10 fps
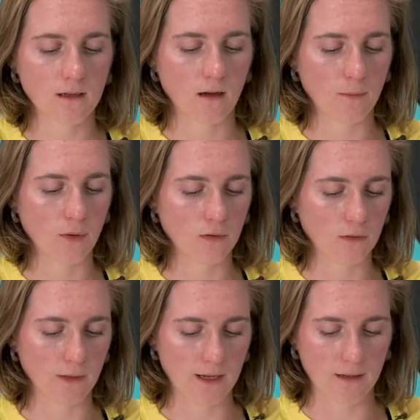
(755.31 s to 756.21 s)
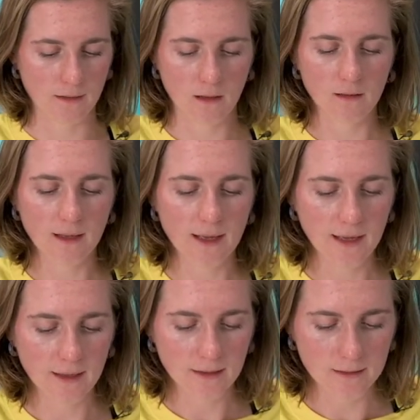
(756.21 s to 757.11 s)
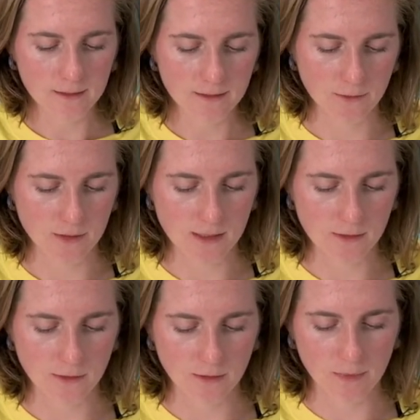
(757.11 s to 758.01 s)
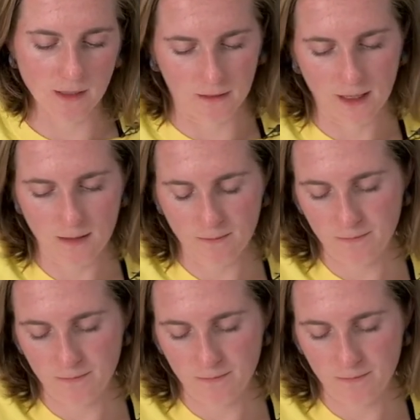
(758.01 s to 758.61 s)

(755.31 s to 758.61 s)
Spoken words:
I'll pull away the clay so it's easier to peel up.